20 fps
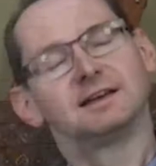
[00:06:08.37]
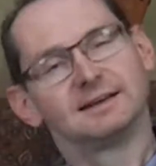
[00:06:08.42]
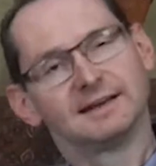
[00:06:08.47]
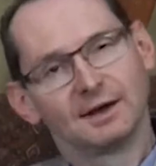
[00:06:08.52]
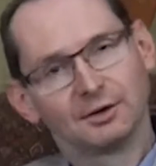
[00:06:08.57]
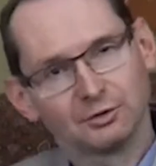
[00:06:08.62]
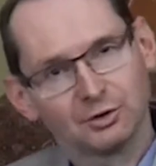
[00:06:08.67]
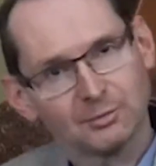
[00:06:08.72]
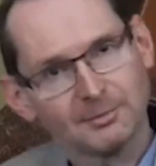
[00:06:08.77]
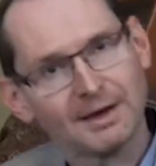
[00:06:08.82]

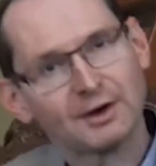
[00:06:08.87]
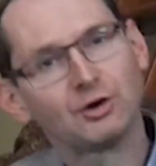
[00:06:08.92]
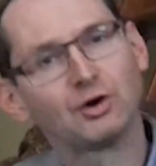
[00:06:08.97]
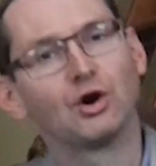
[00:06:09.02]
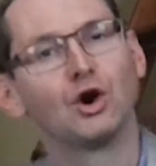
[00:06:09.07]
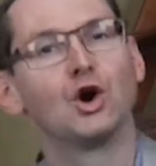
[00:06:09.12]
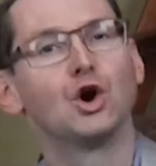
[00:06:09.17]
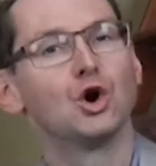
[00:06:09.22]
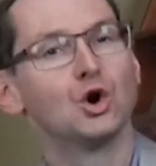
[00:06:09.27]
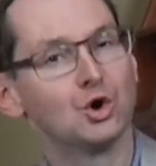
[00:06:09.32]
Now, no matter
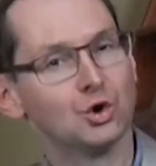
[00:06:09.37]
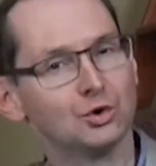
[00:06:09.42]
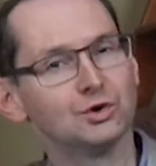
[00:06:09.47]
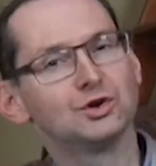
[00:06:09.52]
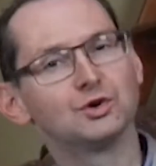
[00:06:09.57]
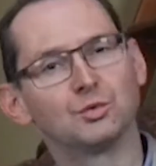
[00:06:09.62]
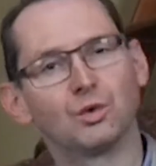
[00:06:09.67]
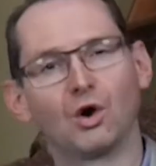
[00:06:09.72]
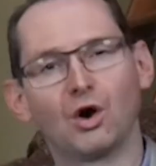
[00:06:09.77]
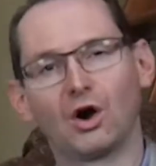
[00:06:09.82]
who
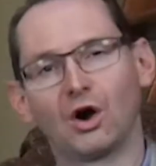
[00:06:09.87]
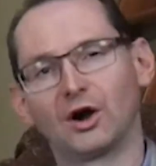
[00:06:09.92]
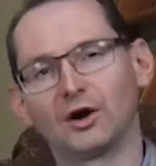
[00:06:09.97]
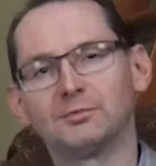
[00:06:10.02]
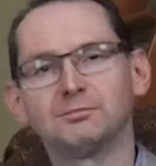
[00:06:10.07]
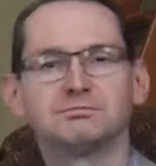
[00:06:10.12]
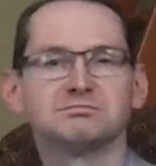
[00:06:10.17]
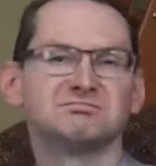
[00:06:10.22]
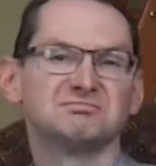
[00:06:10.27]
you are,